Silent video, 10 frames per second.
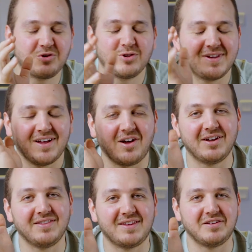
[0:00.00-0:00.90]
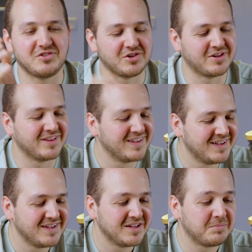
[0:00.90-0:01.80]
totally unintentional,
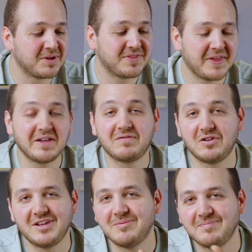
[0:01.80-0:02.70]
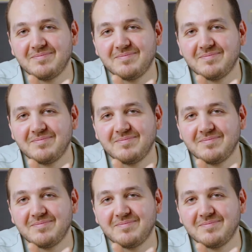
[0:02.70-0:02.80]
but thankfully,